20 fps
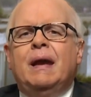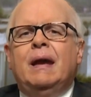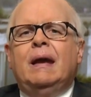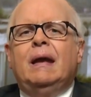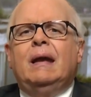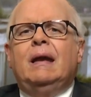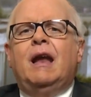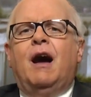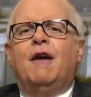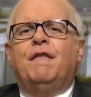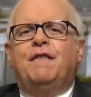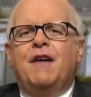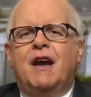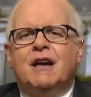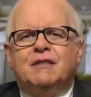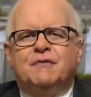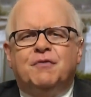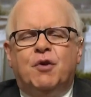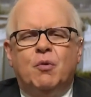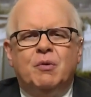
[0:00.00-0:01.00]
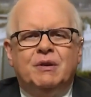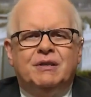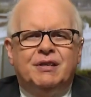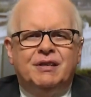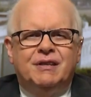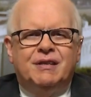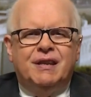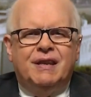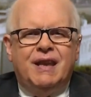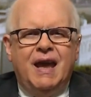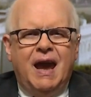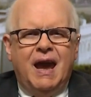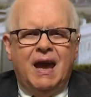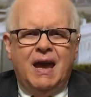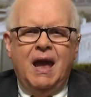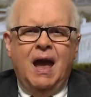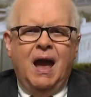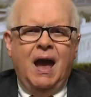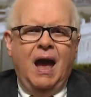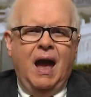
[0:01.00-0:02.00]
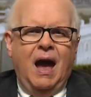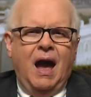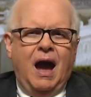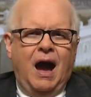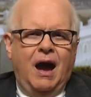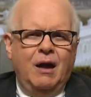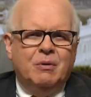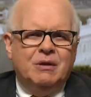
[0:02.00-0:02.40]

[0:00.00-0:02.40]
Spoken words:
Now, fast forward to today, I